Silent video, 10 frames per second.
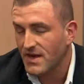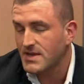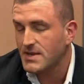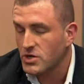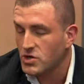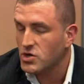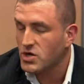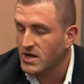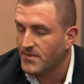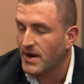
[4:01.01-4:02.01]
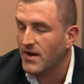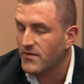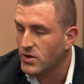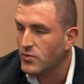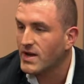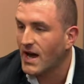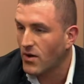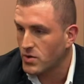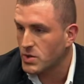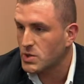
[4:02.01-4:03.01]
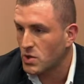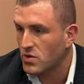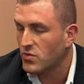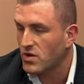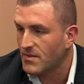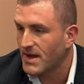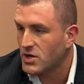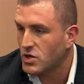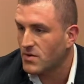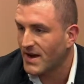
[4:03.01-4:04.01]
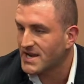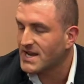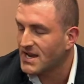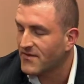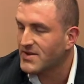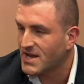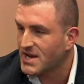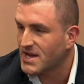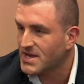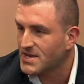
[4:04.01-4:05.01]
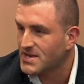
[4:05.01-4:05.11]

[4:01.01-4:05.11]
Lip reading: it's that you should eat about every 3 hours or so to really make sure your body's getting everything it needs.